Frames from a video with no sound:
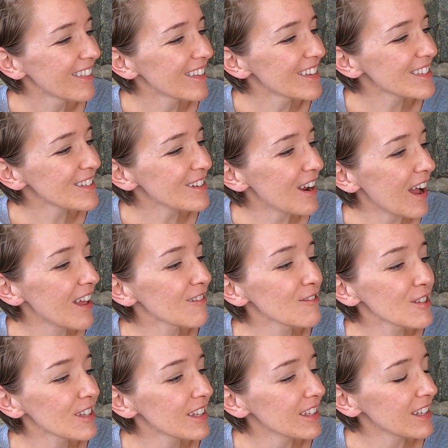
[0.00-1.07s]
These are, I
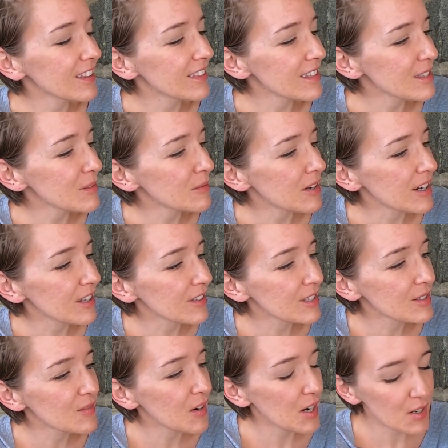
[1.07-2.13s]
really like this one. It
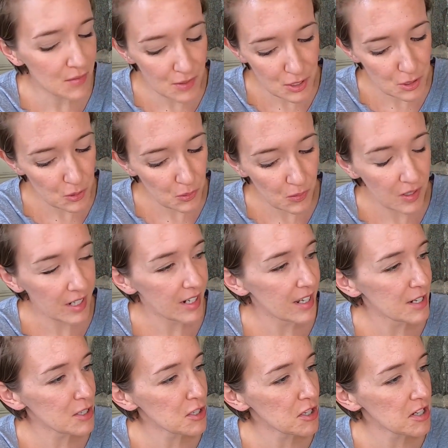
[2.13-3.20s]
looks very
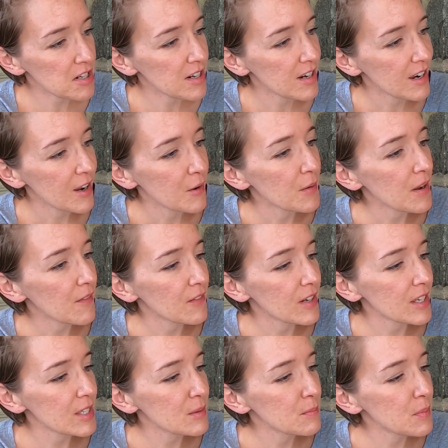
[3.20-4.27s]
Victorianish. We have a
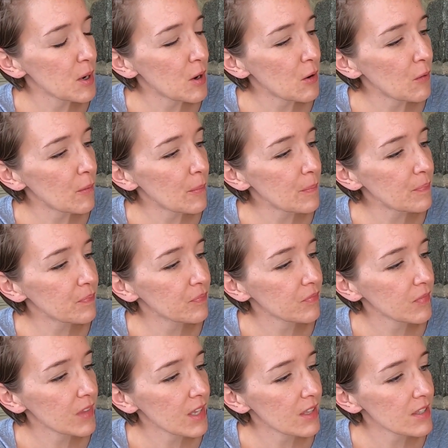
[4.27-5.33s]
nice bow,
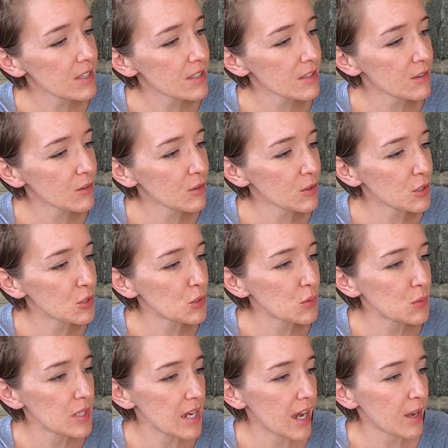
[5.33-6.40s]
this little
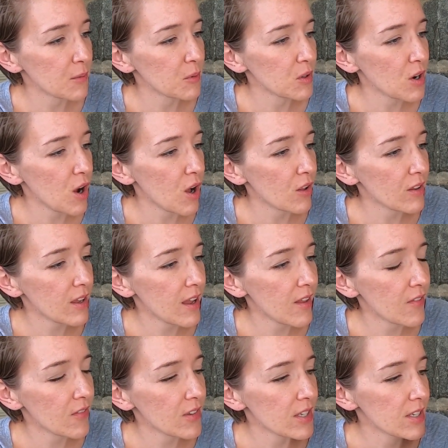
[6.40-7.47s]
doodad, we'll call it,
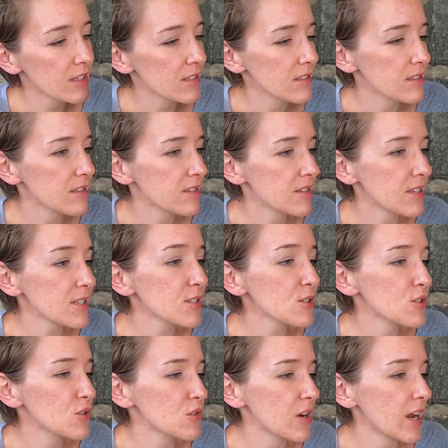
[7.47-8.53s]
and these. These are
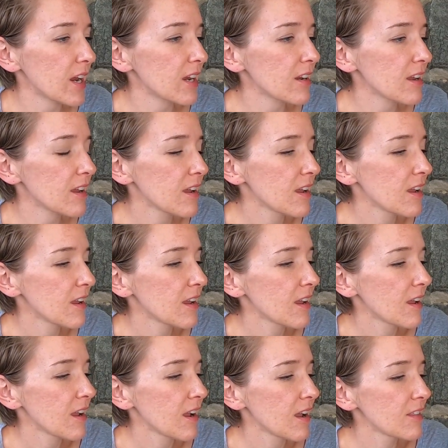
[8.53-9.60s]
great.
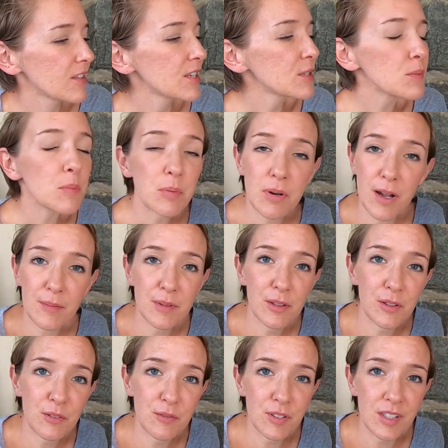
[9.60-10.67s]
These would probably
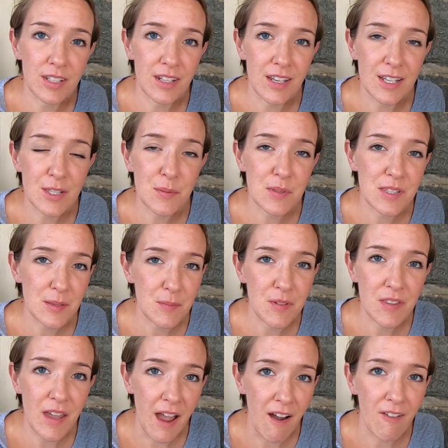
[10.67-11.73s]
look really nice in some
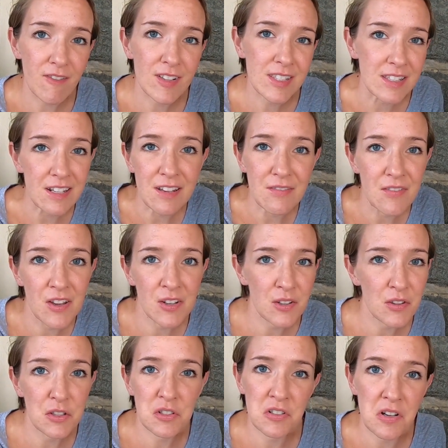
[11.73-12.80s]
of the outfits that I found
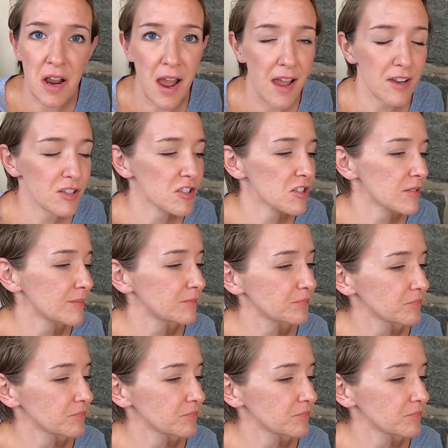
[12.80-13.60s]
in the trash.